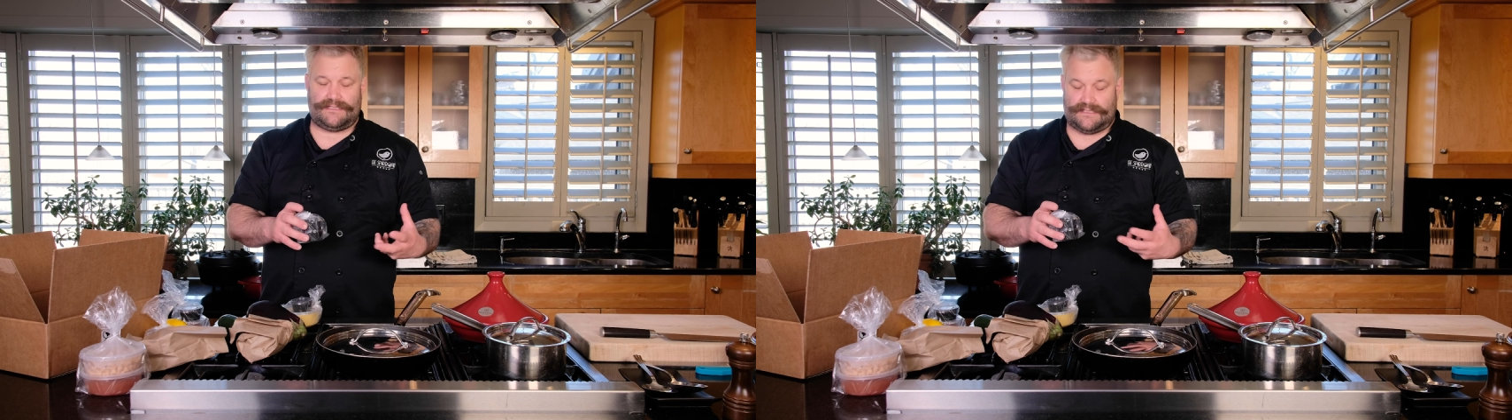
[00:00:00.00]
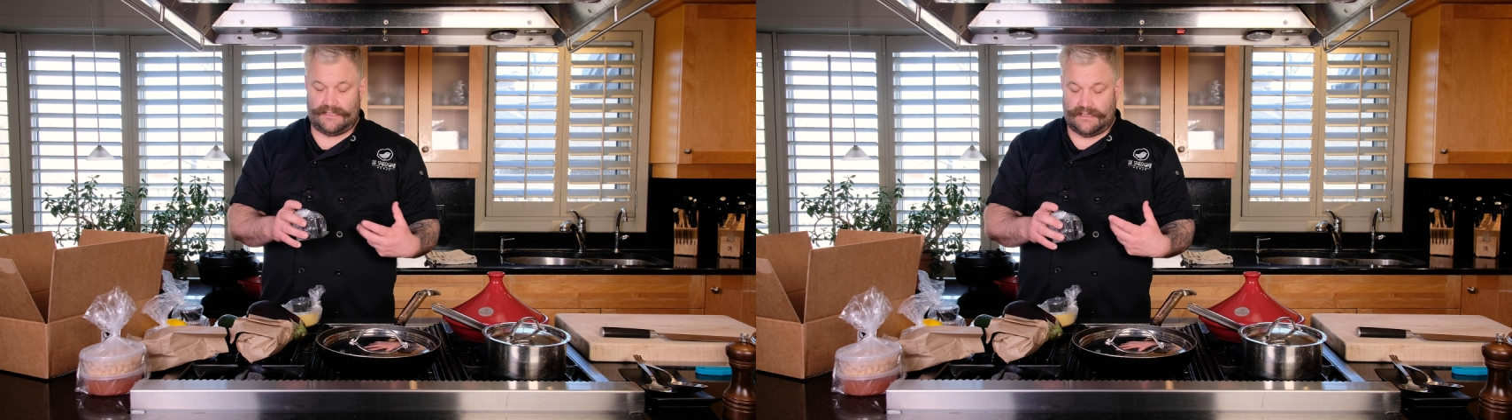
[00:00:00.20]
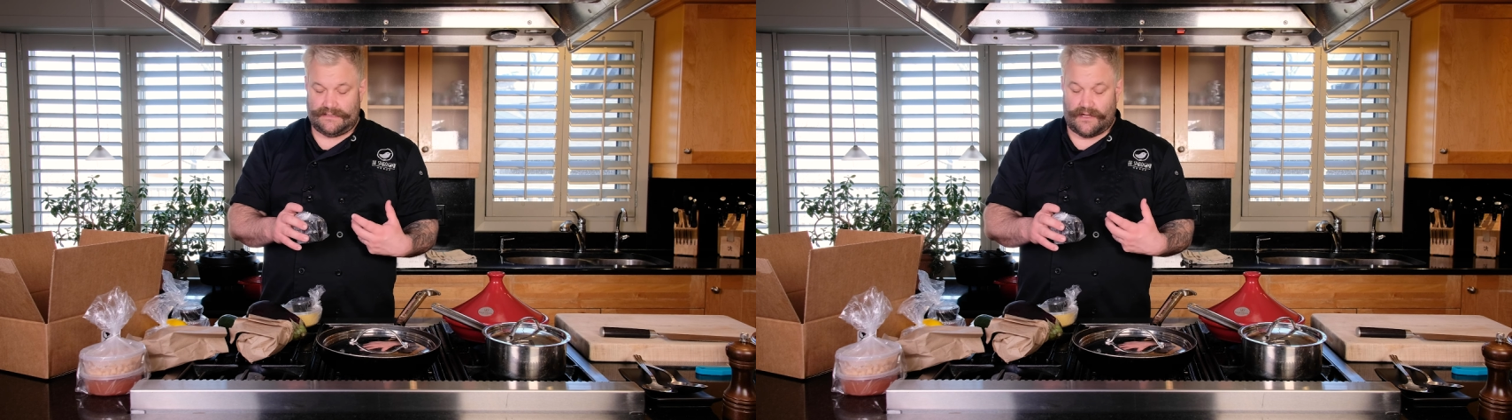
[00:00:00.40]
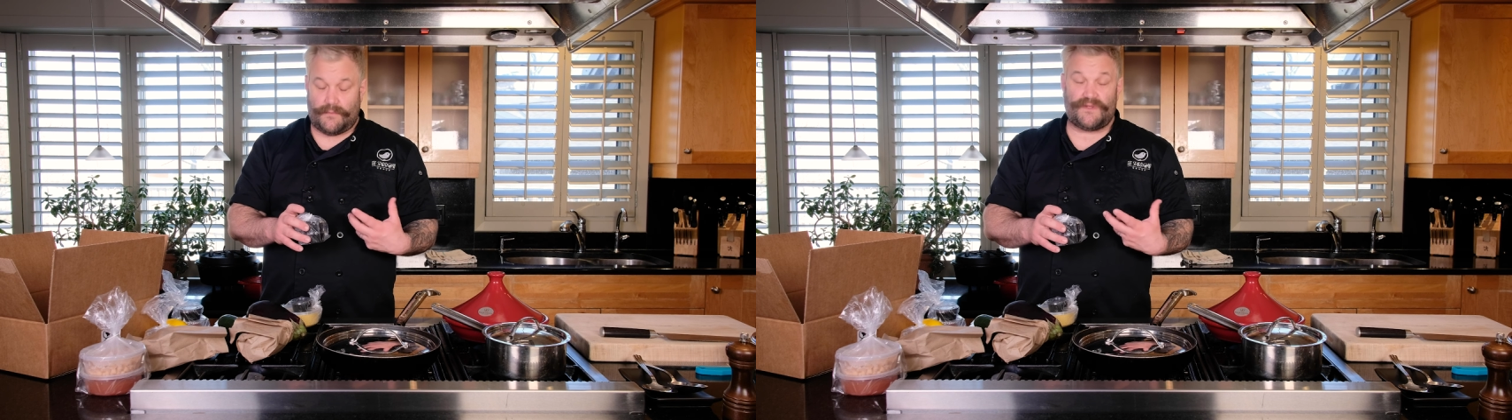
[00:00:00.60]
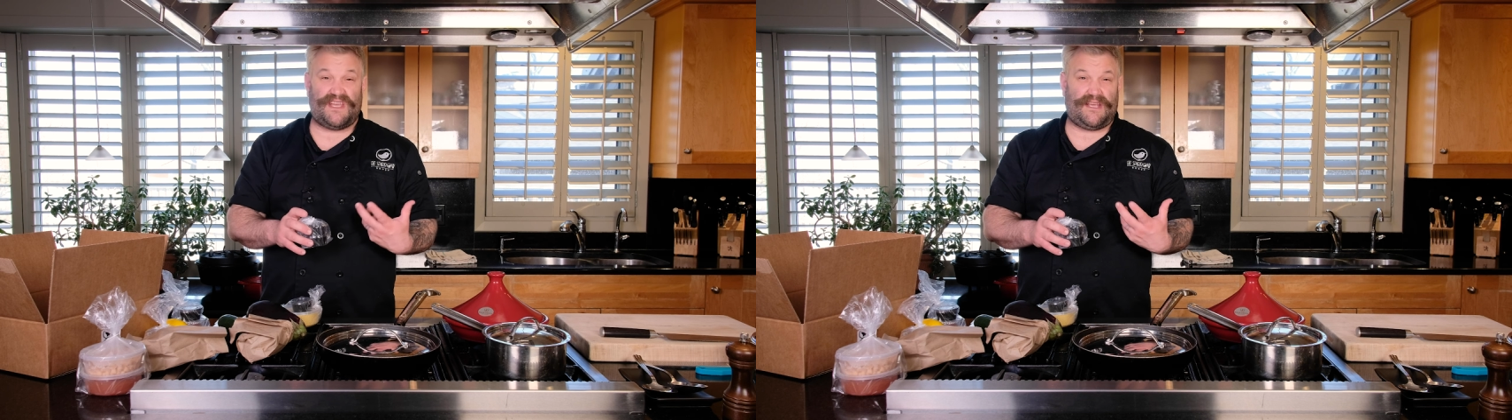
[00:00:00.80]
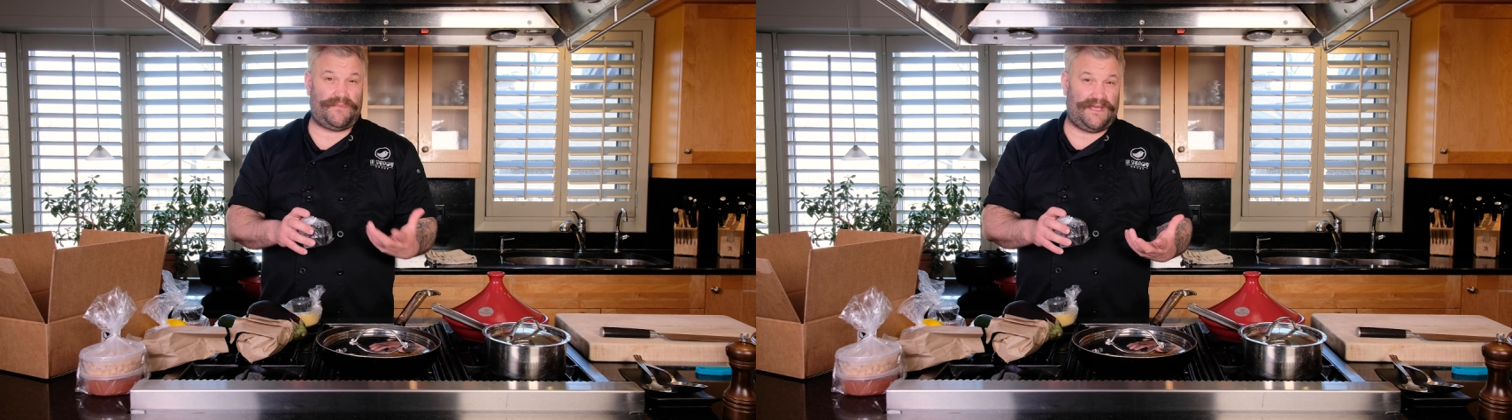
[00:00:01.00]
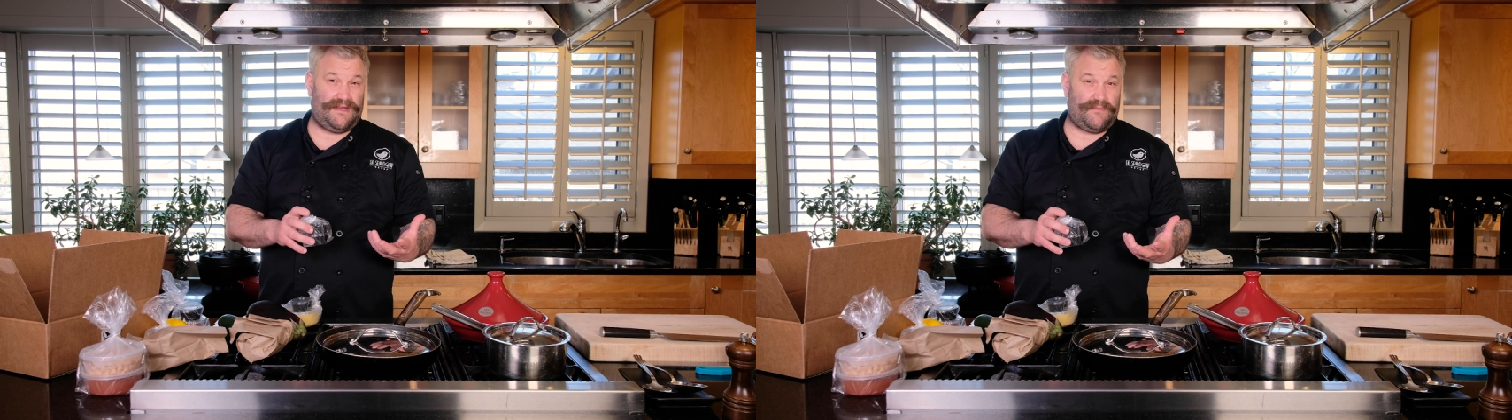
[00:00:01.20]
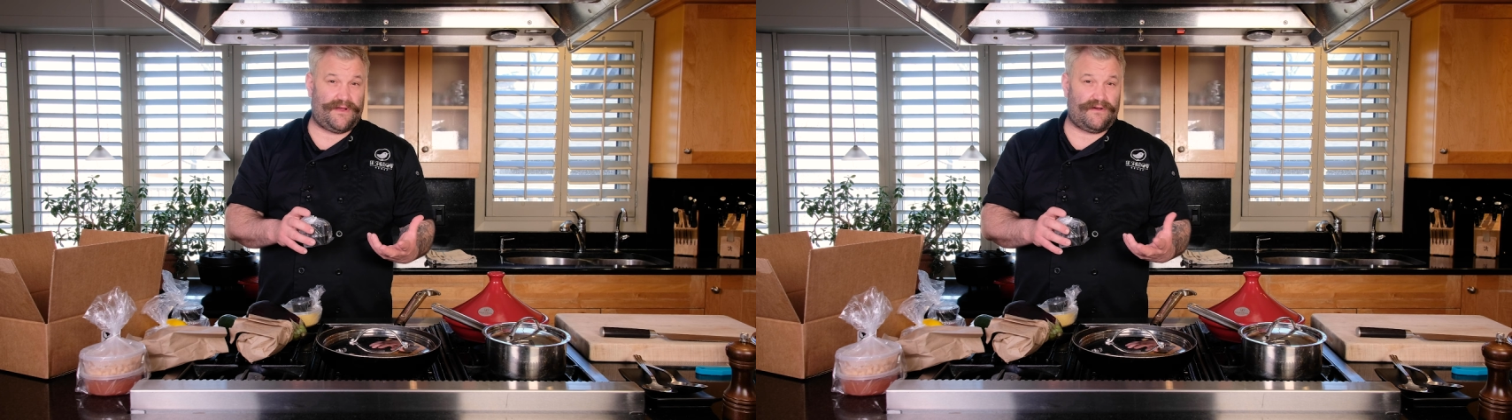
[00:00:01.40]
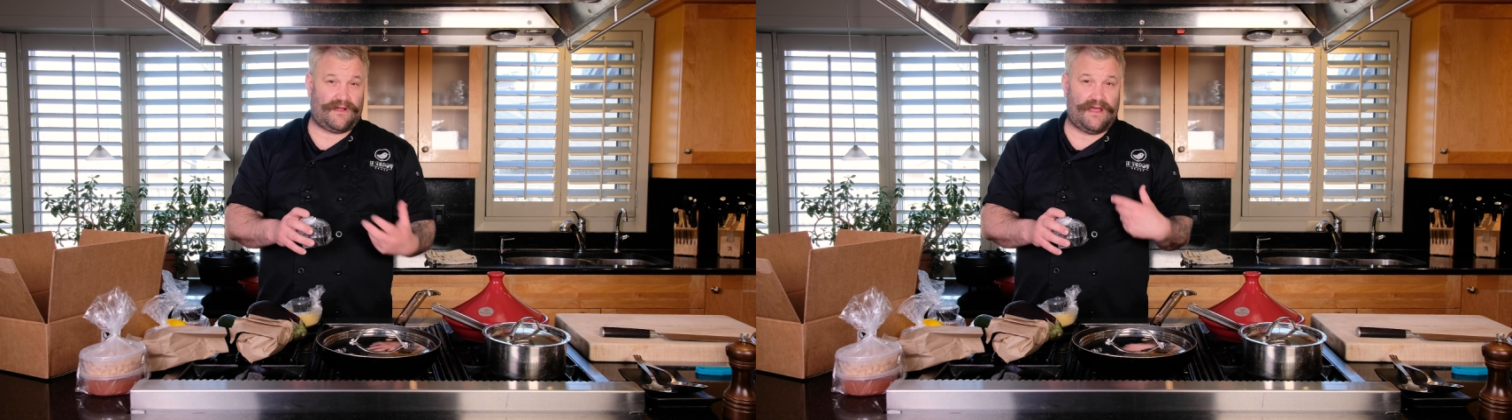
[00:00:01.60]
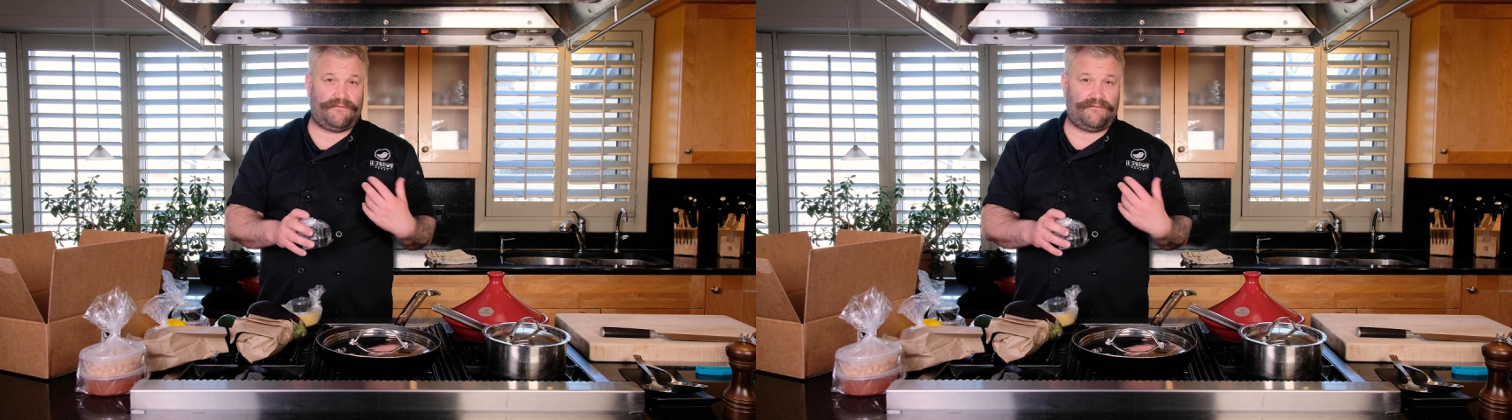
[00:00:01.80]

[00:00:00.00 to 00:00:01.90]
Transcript: It's almost like a peanut butter kind